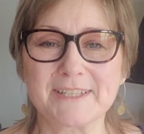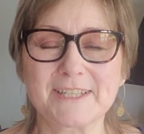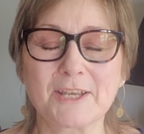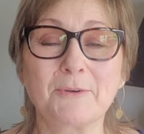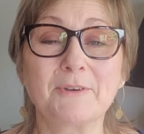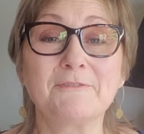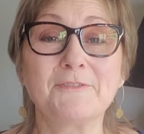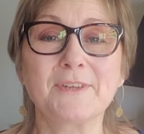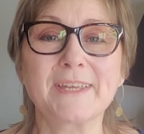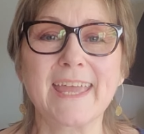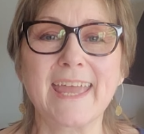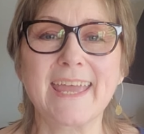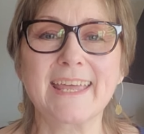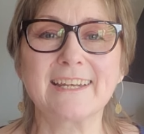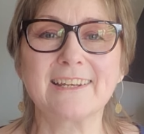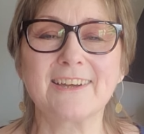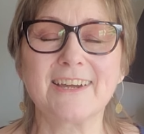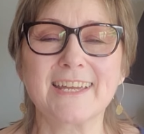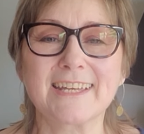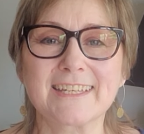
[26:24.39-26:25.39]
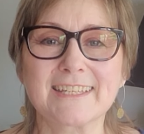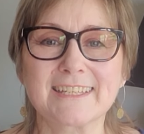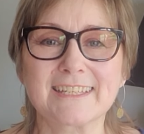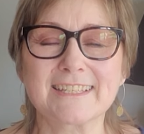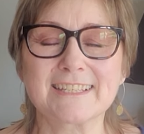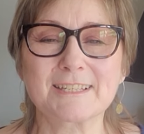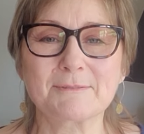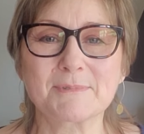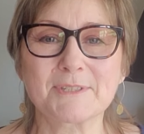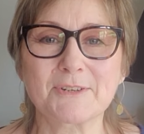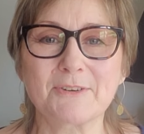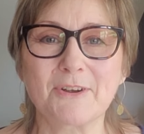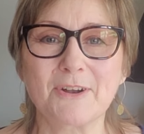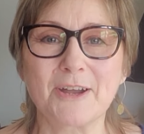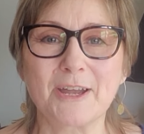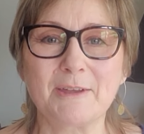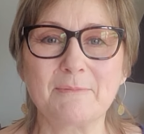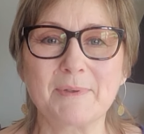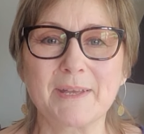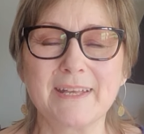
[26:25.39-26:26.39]
So if you can like and
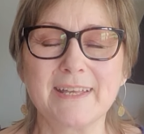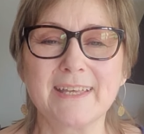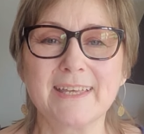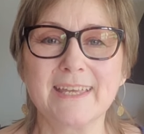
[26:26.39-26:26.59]
subscribe,